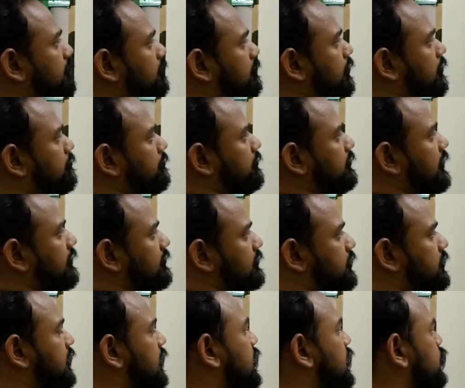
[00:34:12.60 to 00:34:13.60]
if there
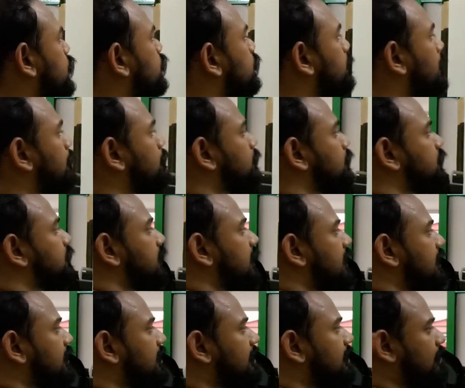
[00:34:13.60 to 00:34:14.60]
is t cube, I would
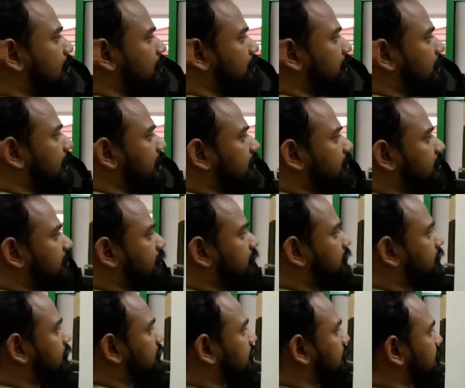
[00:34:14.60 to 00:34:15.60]
say that
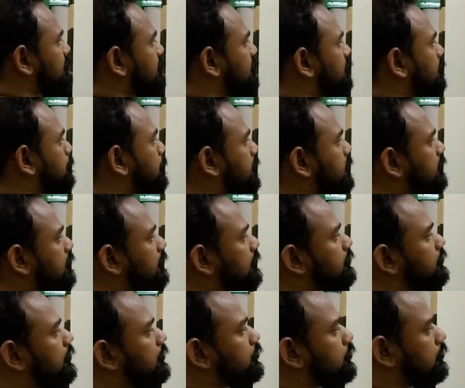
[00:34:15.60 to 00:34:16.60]
the particular
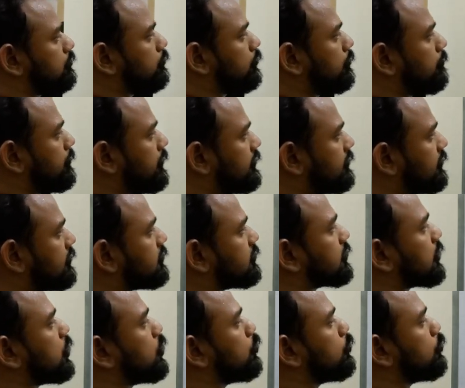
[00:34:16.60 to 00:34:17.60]
solution will be
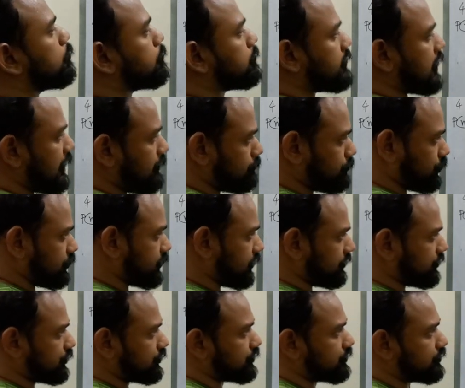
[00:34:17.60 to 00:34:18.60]
this cube times
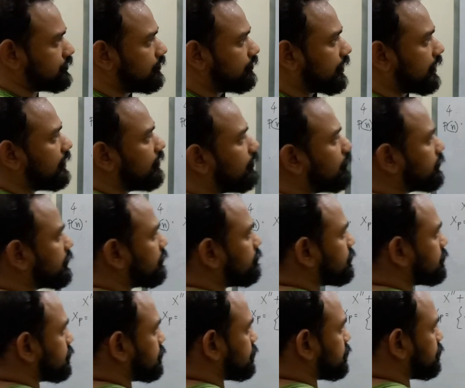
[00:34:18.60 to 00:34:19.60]
this. Okay. Oh, there
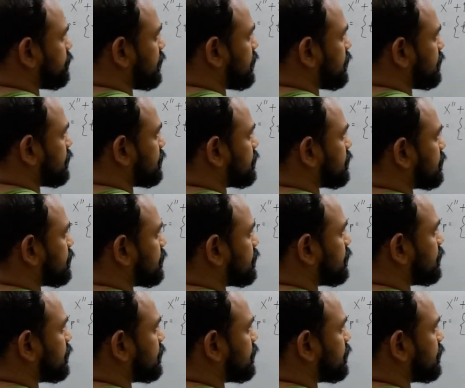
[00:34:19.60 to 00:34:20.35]
was this v here.